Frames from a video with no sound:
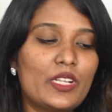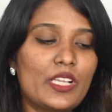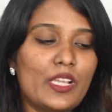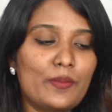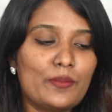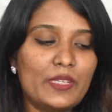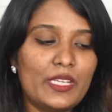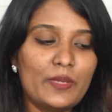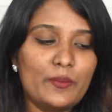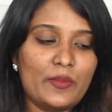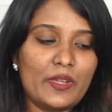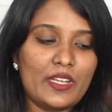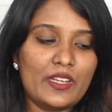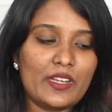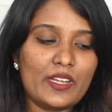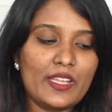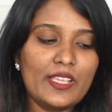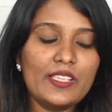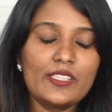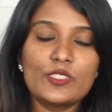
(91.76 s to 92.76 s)

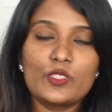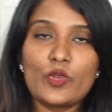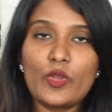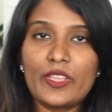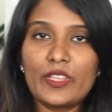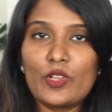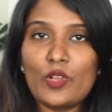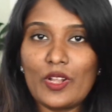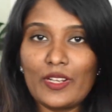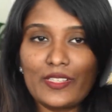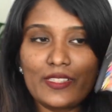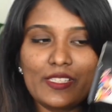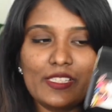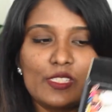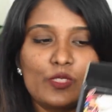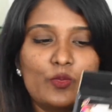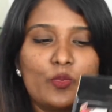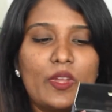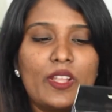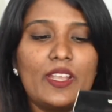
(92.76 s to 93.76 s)
update. So I got
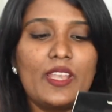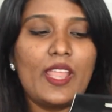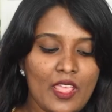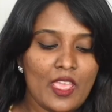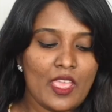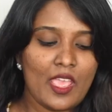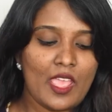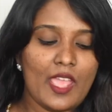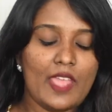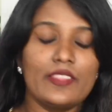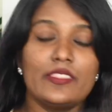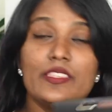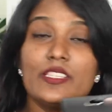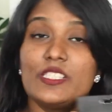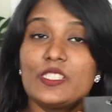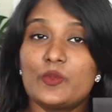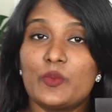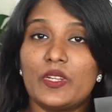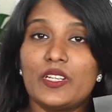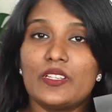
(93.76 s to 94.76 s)
this one. And
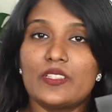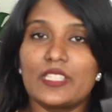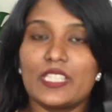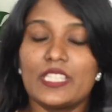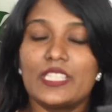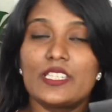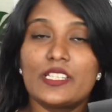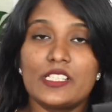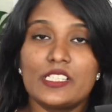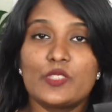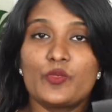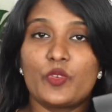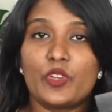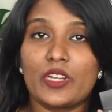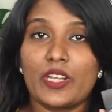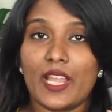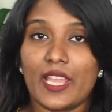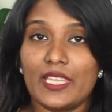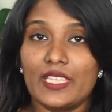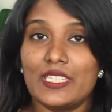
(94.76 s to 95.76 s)
this one retails for
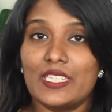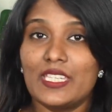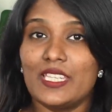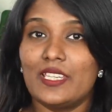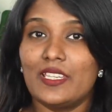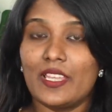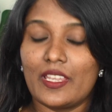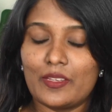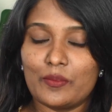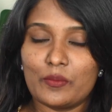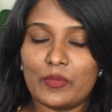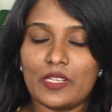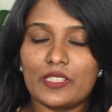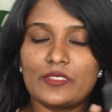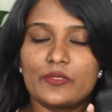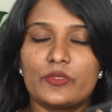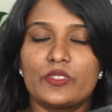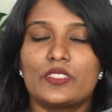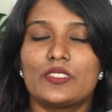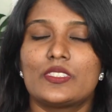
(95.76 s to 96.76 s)
99
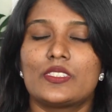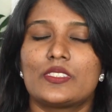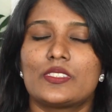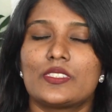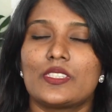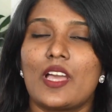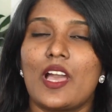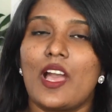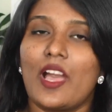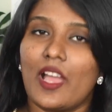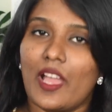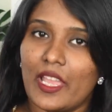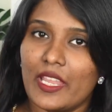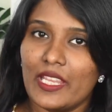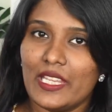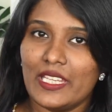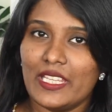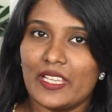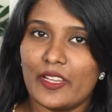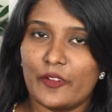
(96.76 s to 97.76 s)
bucks, which is
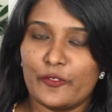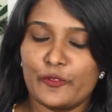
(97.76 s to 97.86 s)
highly